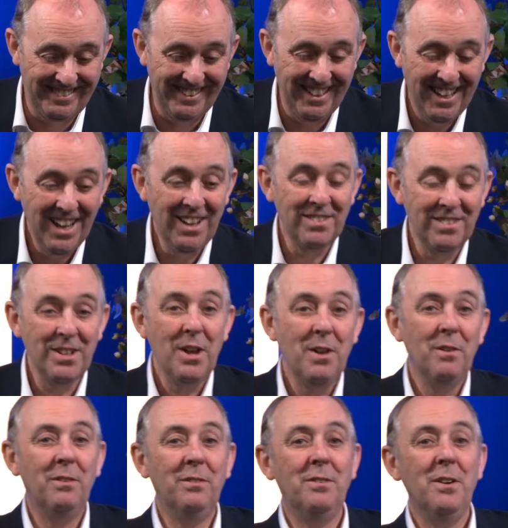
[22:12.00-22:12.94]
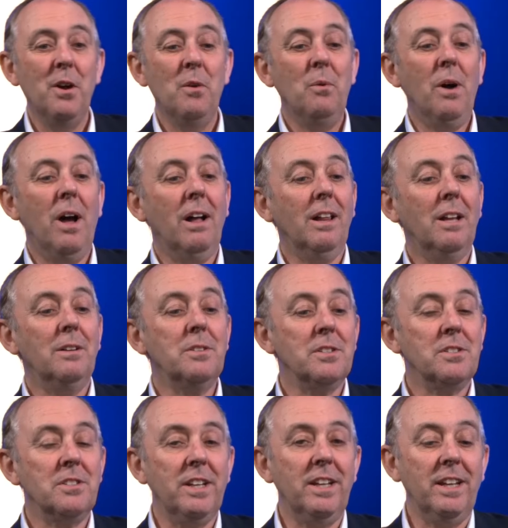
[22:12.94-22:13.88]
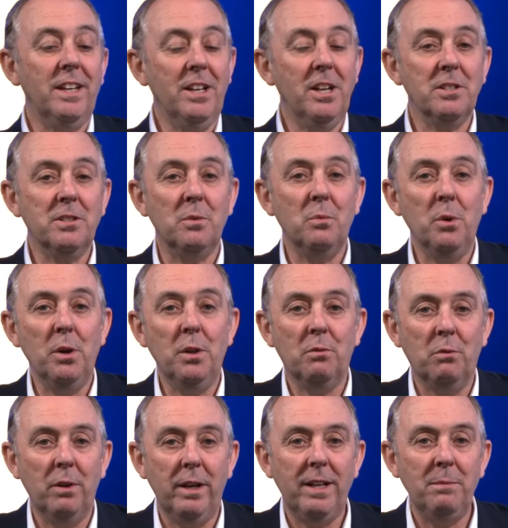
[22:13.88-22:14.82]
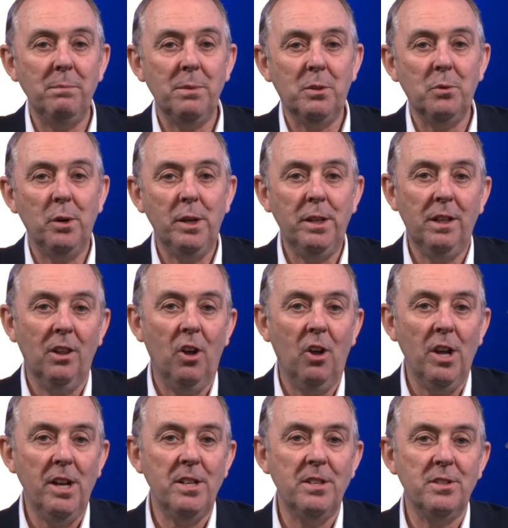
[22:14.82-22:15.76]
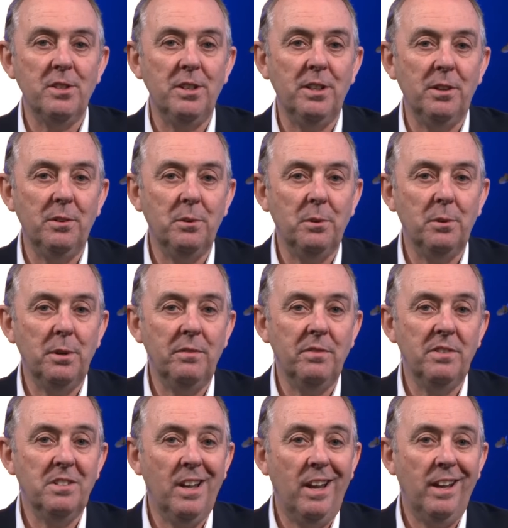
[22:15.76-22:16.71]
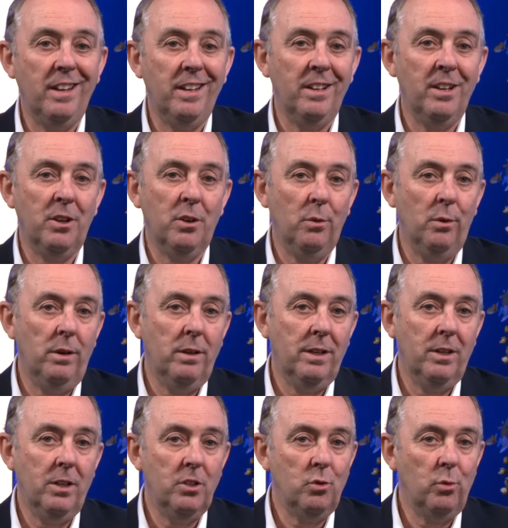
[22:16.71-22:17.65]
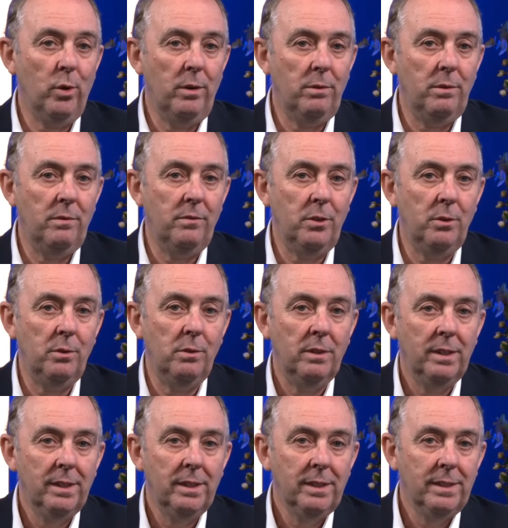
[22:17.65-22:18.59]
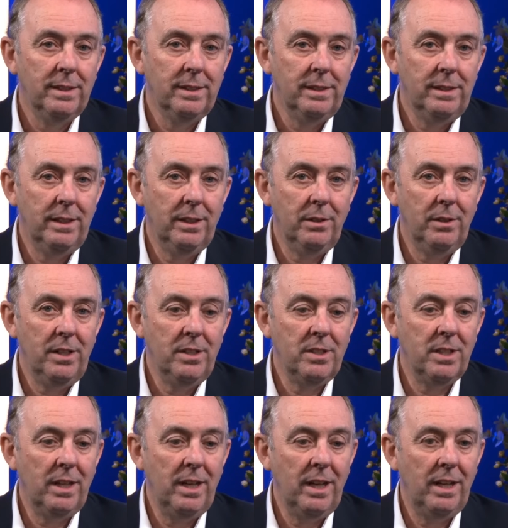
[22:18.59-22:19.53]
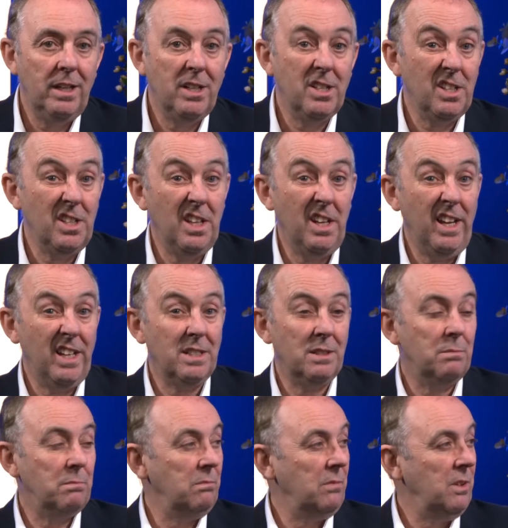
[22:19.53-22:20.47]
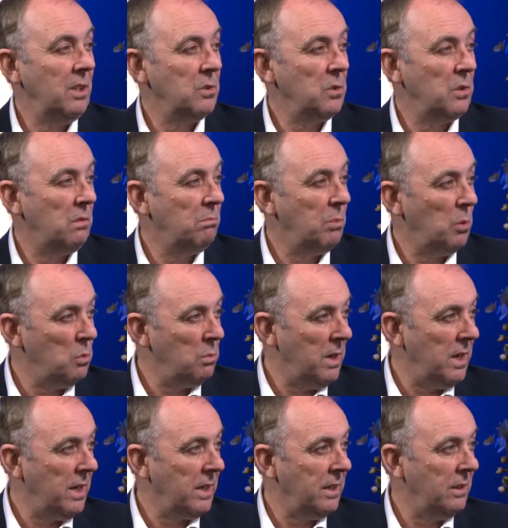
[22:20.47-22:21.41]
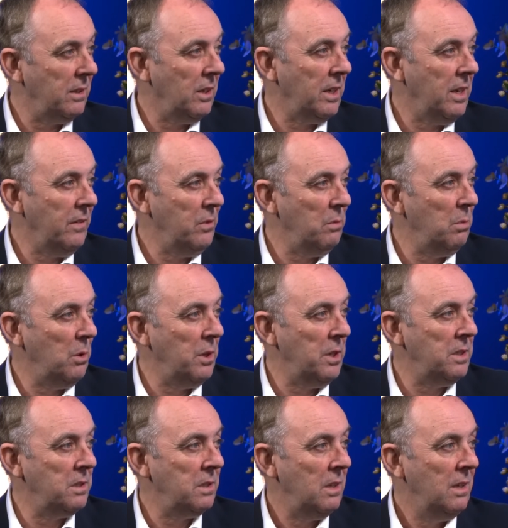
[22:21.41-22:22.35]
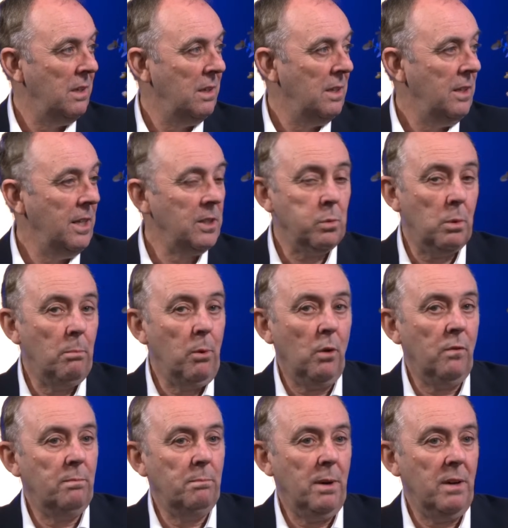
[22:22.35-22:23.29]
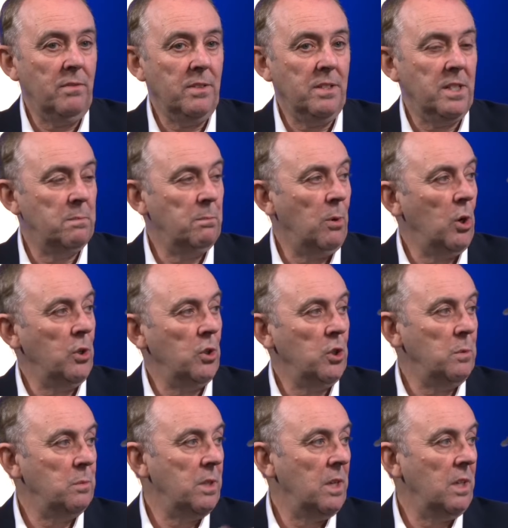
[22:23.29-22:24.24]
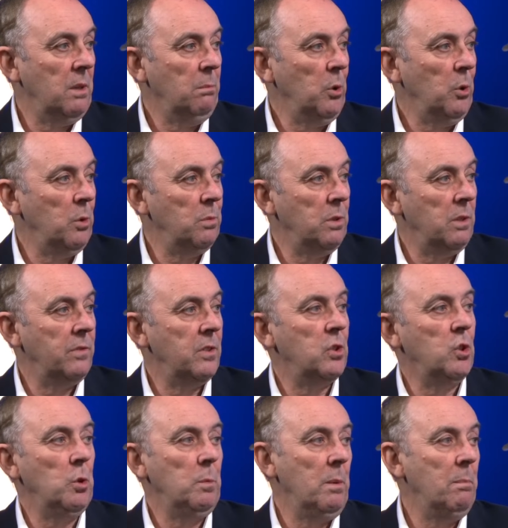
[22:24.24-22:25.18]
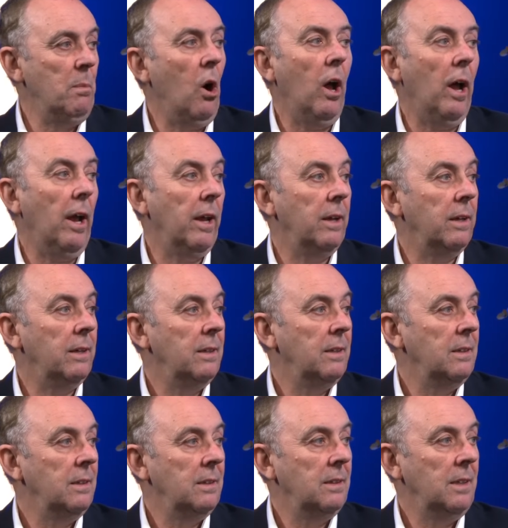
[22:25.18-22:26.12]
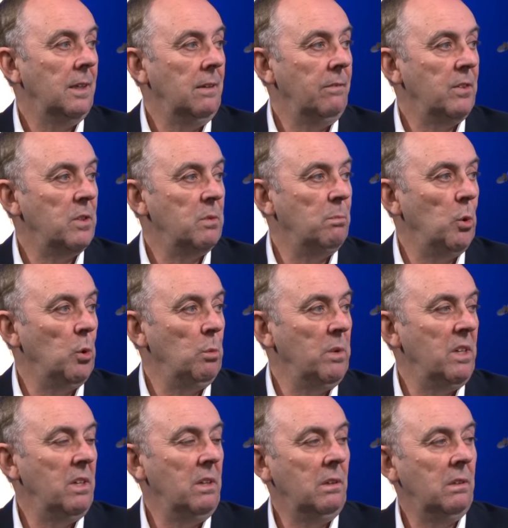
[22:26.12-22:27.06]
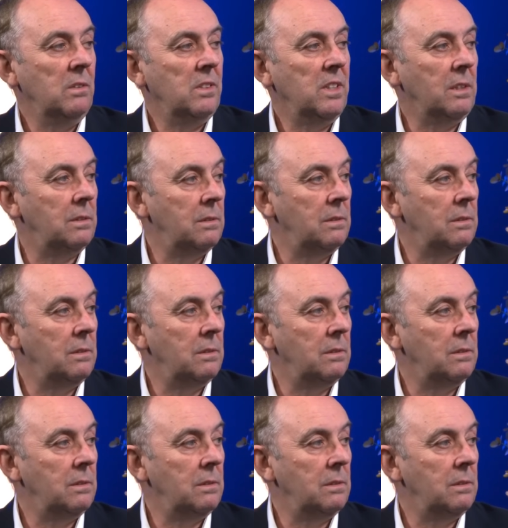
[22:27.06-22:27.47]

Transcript: well, I was just thinking, is it worth reading between the lines, you know, or even taking a contrarian view, you know, into getting to the next, you know, sort of bull market? Like everybody's, that's what Buffett says: buy and doom, sell and boom. So if it's doomy, buy, and if it's boomy, sell.